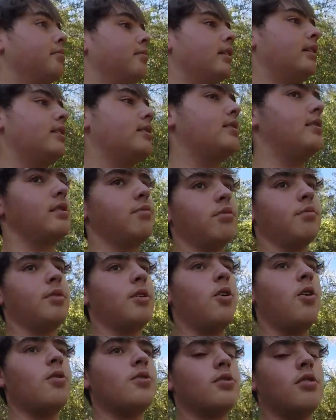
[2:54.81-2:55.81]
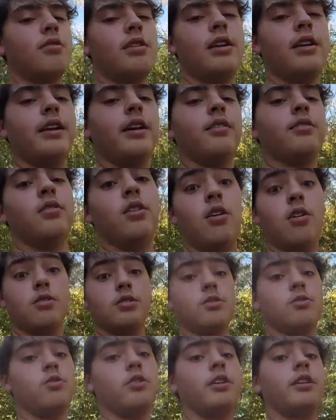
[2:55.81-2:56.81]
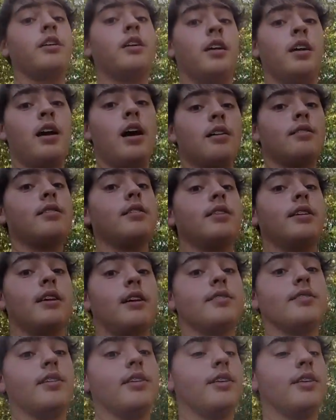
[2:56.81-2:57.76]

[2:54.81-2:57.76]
and this is just where my cars are right now. Long story, I'll tell you guys